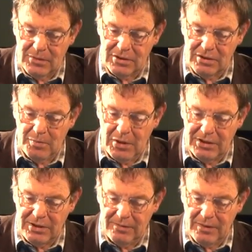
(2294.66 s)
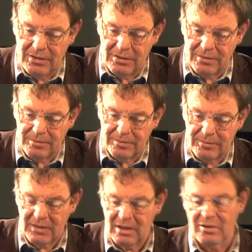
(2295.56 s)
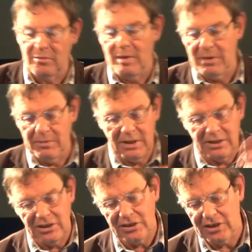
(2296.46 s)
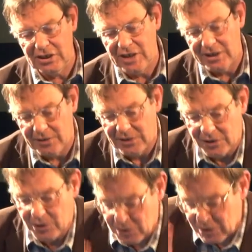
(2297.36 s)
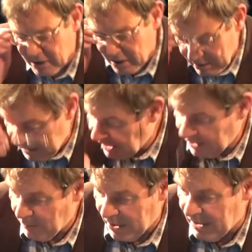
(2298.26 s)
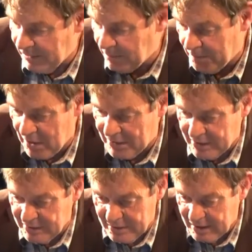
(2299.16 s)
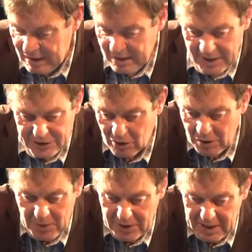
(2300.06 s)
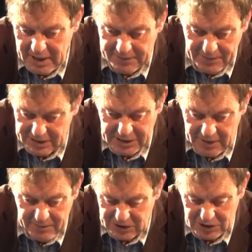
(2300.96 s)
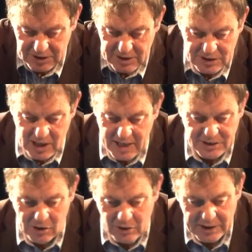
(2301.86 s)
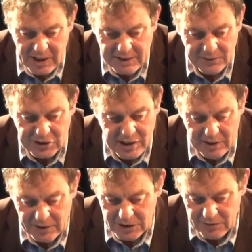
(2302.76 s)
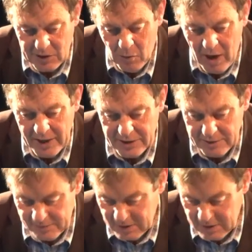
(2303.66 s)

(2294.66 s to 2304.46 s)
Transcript: Stability Fund. I can't remember. There's a successor institution now. But, but It's only, the E F S F is, hasn't got the kind of scale that's required.